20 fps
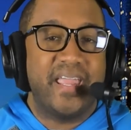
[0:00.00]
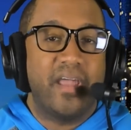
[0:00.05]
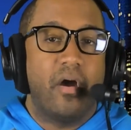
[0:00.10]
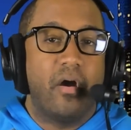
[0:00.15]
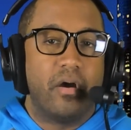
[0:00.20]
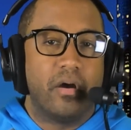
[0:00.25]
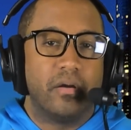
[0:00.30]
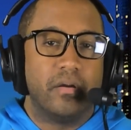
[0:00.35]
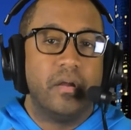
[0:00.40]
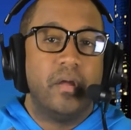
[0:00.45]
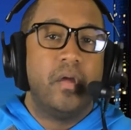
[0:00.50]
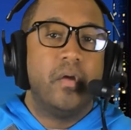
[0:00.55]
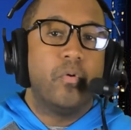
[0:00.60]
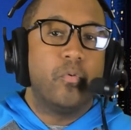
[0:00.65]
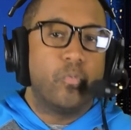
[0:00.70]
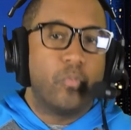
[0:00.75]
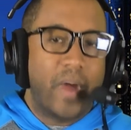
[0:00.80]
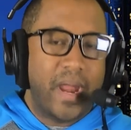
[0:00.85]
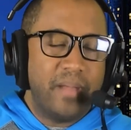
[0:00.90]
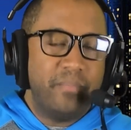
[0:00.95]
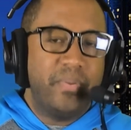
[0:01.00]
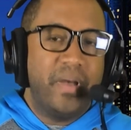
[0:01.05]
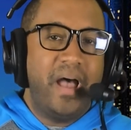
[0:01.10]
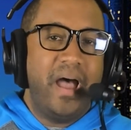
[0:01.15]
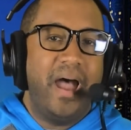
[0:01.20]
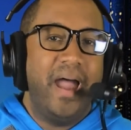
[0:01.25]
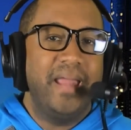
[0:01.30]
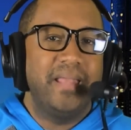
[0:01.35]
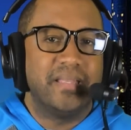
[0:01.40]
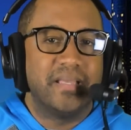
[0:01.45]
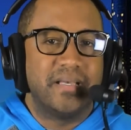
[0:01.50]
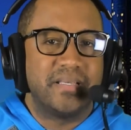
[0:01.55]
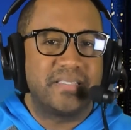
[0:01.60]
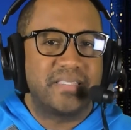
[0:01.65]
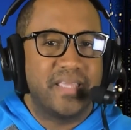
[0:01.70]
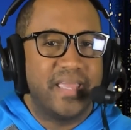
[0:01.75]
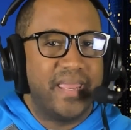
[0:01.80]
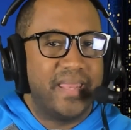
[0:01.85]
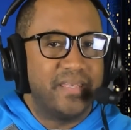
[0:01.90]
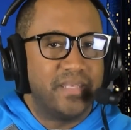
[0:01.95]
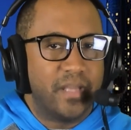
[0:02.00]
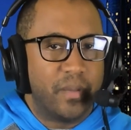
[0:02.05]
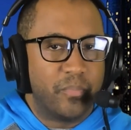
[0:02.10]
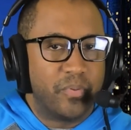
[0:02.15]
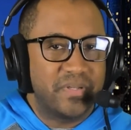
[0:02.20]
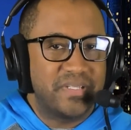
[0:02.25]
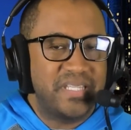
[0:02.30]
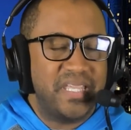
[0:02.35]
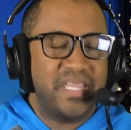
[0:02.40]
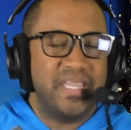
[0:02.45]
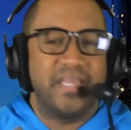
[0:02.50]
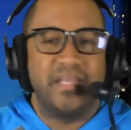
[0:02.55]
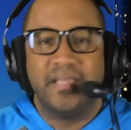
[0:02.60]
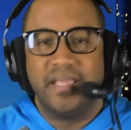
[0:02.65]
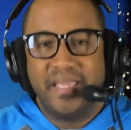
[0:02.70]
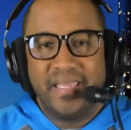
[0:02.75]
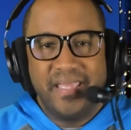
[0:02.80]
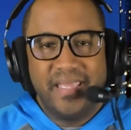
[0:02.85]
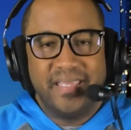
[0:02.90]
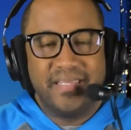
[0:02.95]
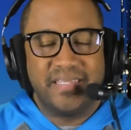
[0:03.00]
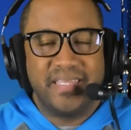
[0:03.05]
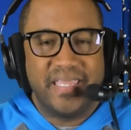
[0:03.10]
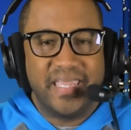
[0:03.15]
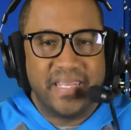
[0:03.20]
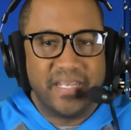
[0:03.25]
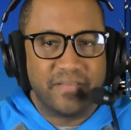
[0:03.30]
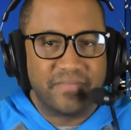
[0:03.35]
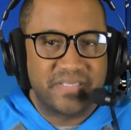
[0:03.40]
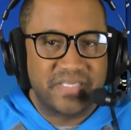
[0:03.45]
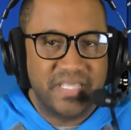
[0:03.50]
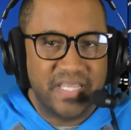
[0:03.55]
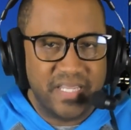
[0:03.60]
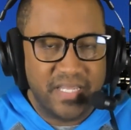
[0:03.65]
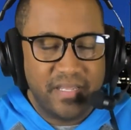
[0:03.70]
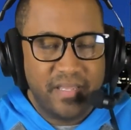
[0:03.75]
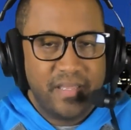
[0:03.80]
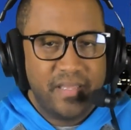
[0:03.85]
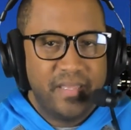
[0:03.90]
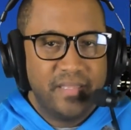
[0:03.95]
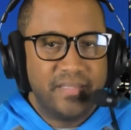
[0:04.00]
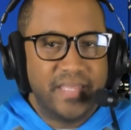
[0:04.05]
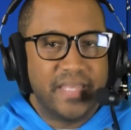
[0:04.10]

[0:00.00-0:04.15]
They are right behind us at number 10 in the NFC.